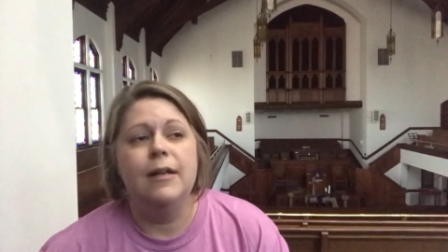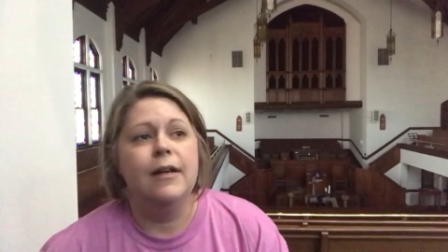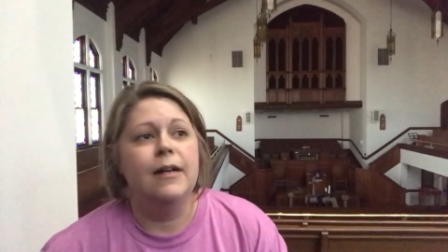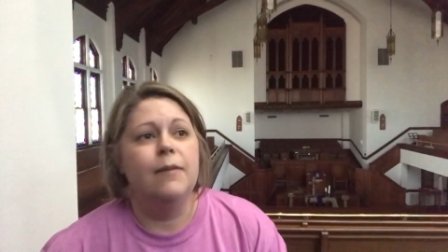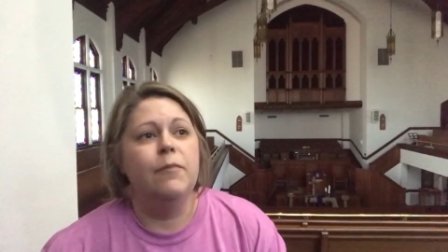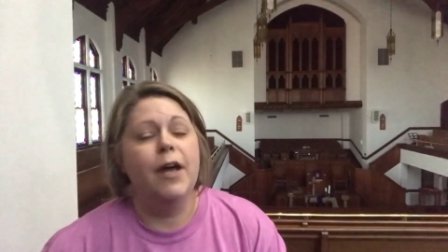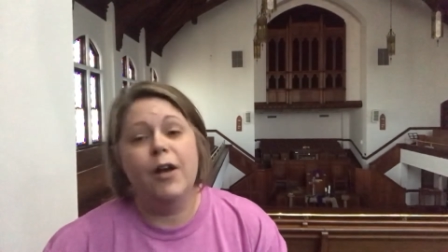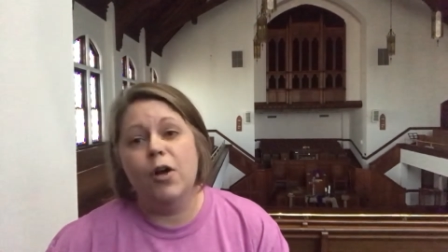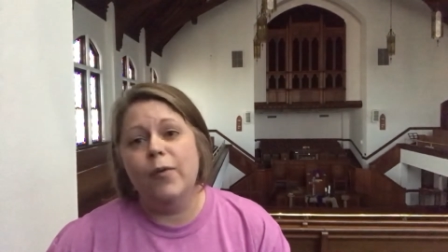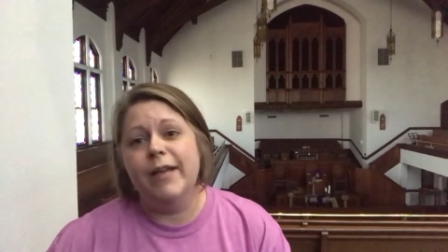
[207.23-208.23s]
Um, not
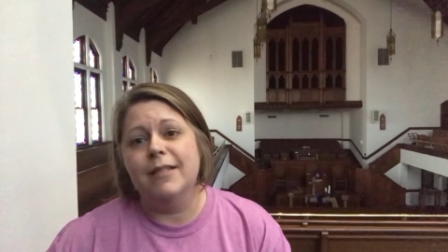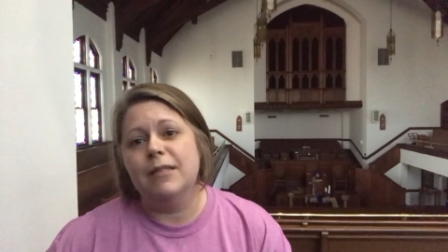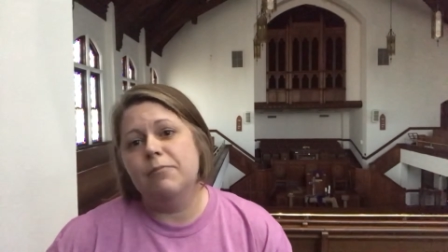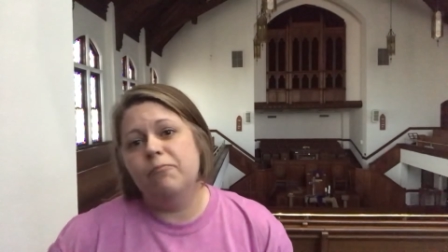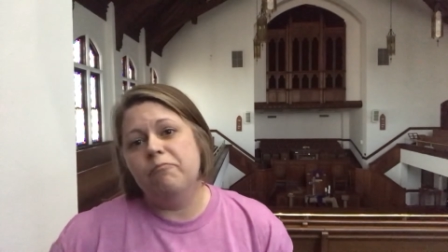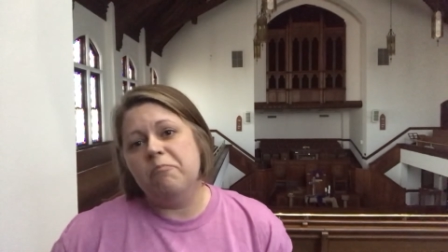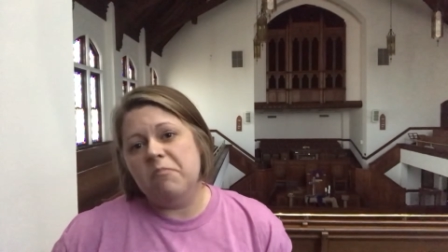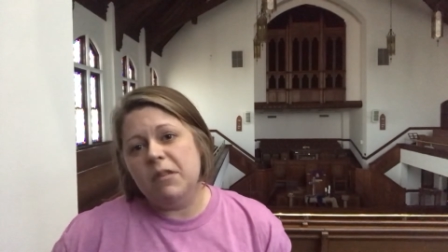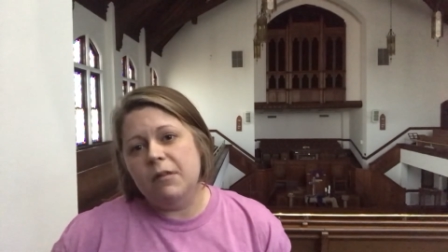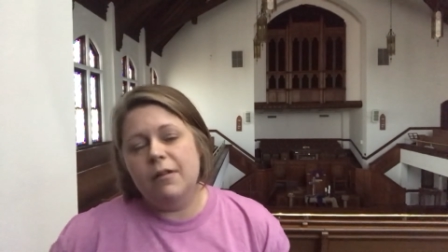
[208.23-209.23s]
always
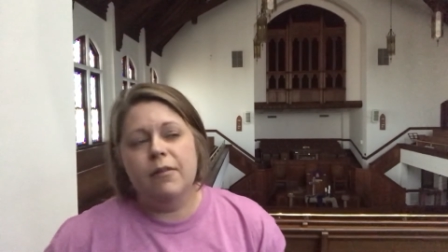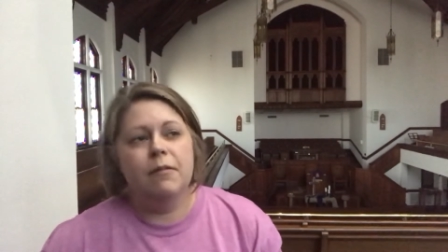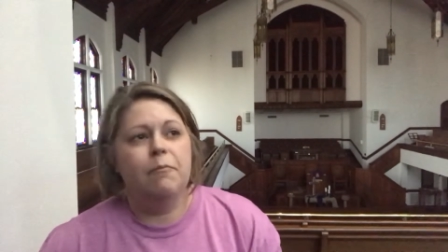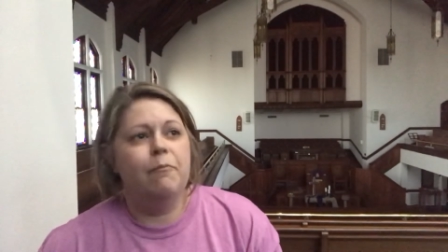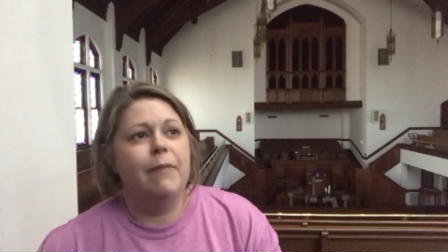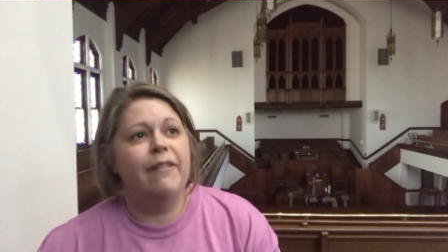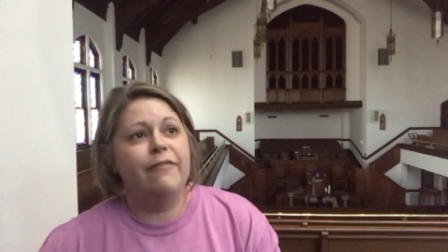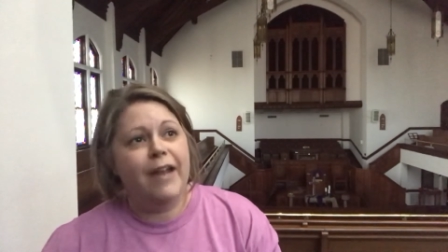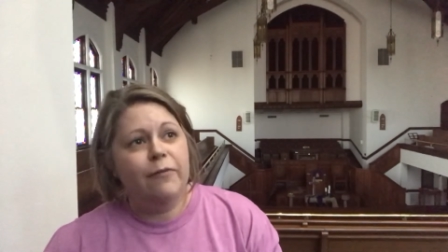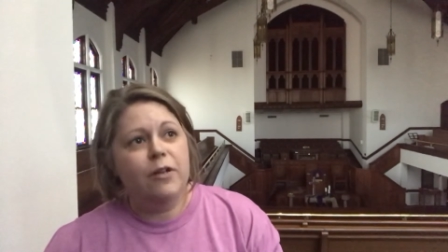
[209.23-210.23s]
my
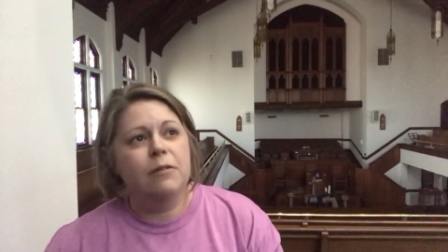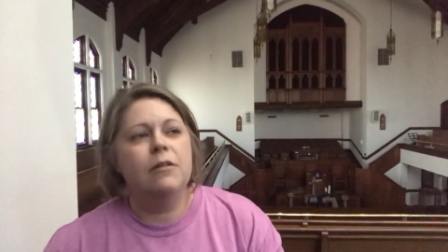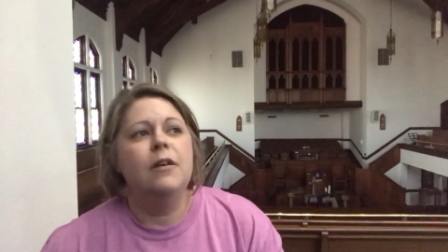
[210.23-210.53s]
favorite